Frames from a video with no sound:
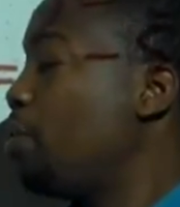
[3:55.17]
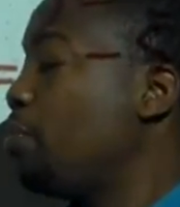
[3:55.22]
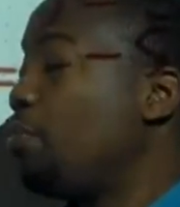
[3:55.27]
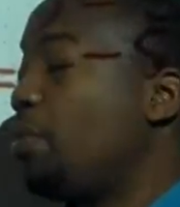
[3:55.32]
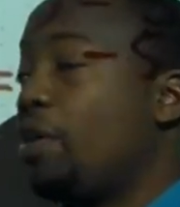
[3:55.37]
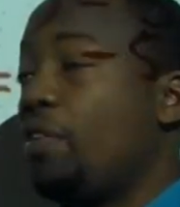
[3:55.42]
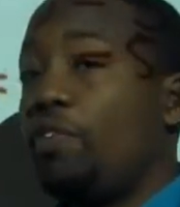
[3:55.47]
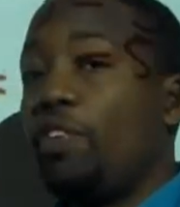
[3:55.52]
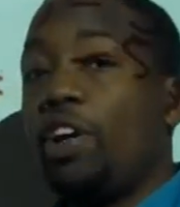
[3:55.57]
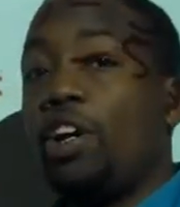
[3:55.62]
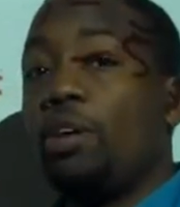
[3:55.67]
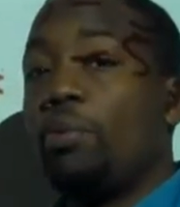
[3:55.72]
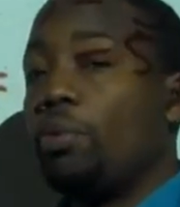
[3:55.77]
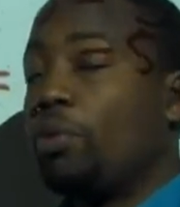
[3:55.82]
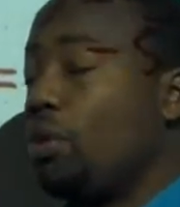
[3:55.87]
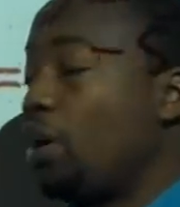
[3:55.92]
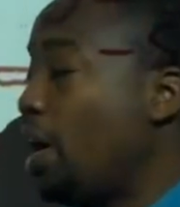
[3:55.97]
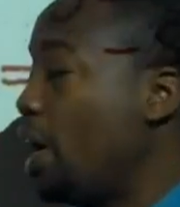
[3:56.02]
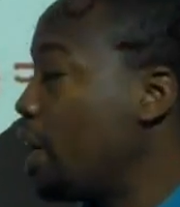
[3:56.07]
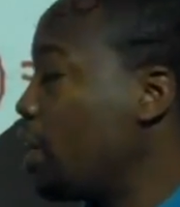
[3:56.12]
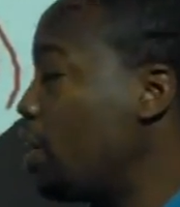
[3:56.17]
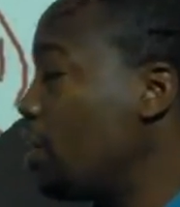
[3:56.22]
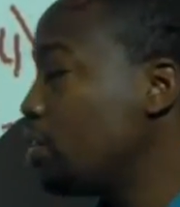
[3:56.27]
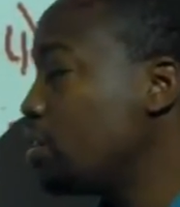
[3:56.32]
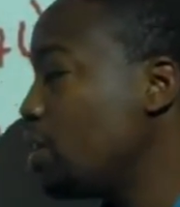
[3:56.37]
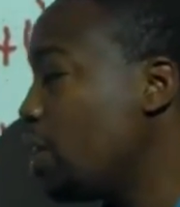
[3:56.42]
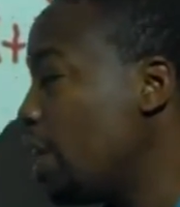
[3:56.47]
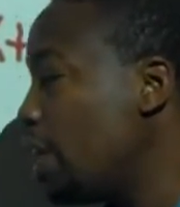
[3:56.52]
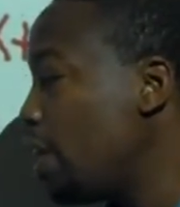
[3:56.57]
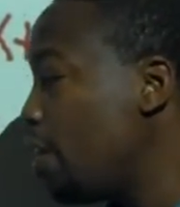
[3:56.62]
I put my variable. I can
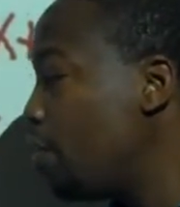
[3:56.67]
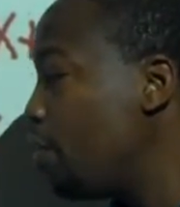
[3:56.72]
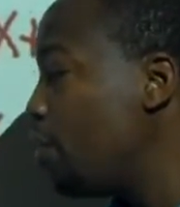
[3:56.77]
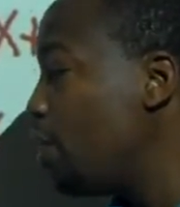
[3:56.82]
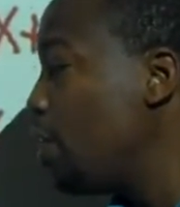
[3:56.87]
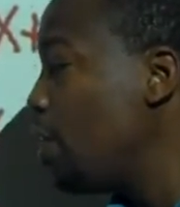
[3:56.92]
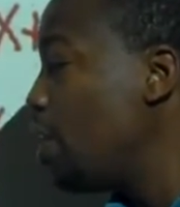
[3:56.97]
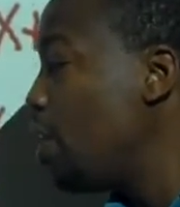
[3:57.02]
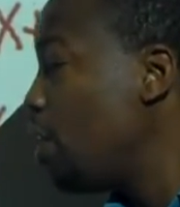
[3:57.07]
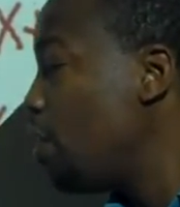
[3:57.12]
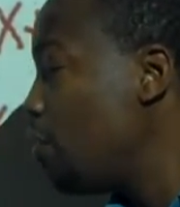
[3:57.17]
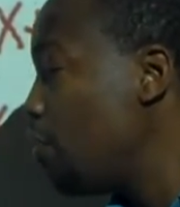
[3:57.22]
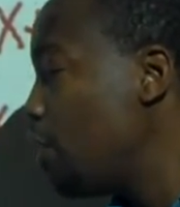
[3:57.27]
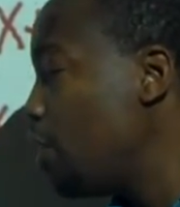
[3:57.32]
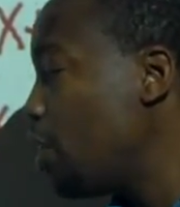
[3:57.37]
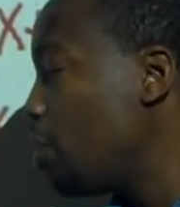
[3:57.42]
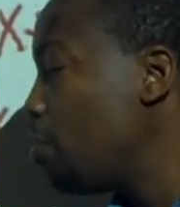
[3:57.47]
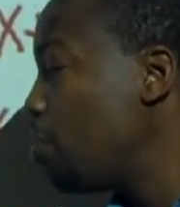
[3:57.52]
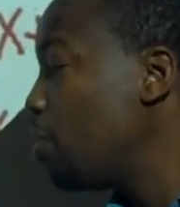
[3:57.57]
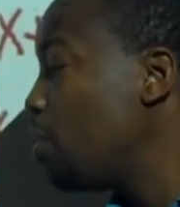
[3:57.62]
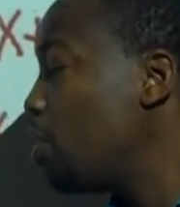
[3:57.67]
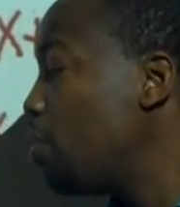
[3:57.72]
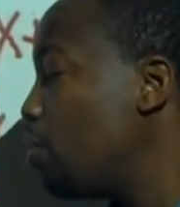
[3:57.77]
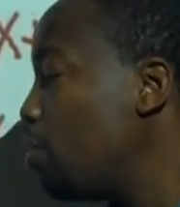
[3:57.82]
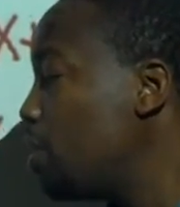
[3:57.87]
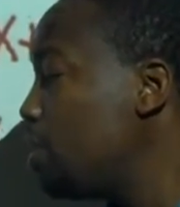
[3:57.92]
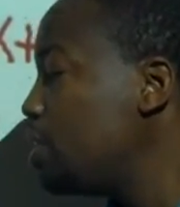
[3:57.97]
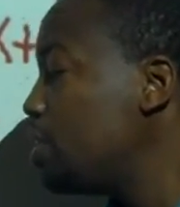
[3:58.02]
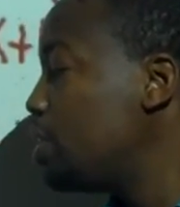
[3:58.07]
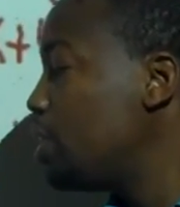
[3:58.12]
also have a variable on
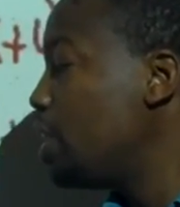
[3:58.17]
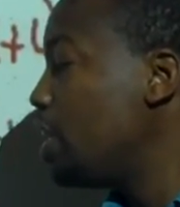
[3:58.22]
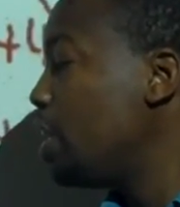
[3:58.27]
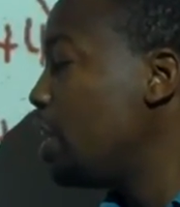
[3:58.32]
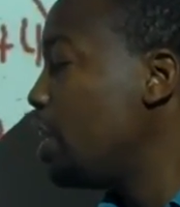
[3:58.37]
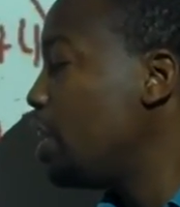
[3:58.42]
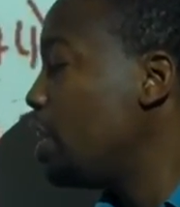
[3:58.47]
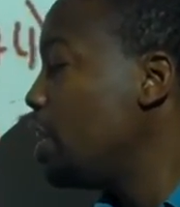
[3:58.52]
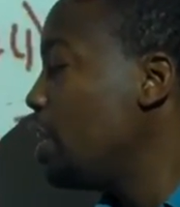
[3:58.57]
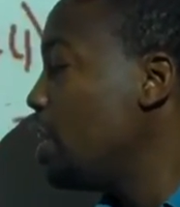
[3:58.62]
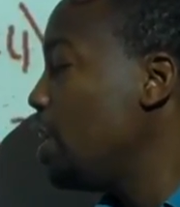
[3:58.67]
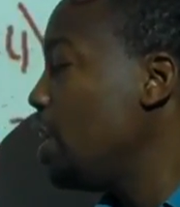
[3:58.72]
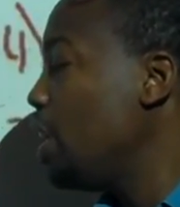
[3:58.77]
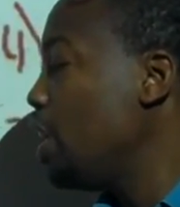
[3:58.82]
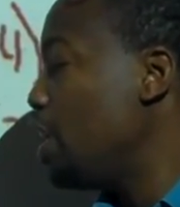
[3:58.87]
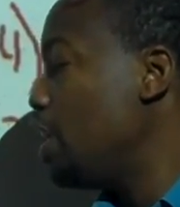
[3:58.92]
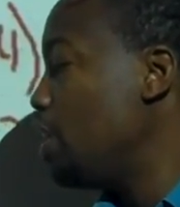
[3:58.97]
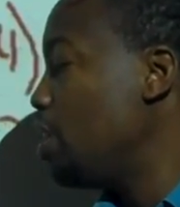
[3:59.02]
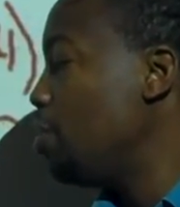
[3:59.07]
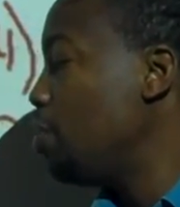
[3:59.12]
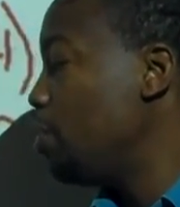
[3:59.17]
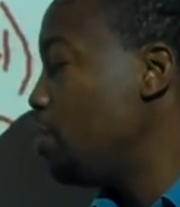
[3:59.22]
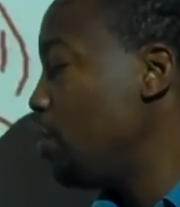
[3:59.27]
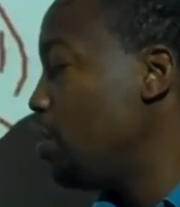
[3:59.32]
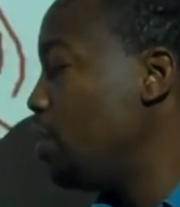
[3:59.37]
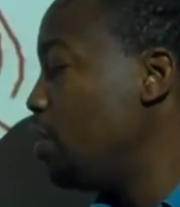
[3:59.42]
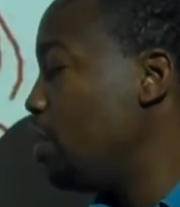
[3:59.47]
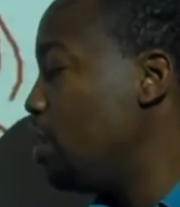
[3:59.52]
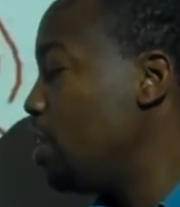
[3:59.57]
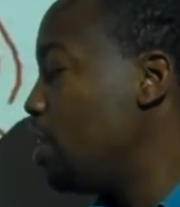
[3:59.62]
one side and a number
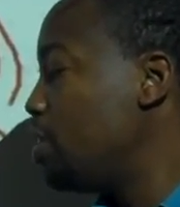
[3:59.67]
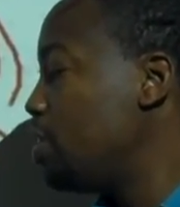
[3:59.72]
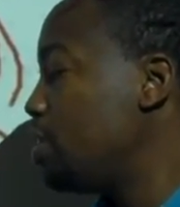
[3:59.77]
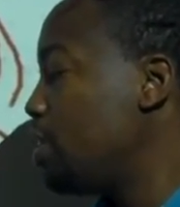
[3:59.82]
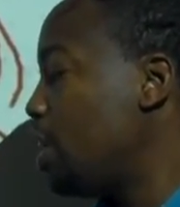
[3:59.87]
on the other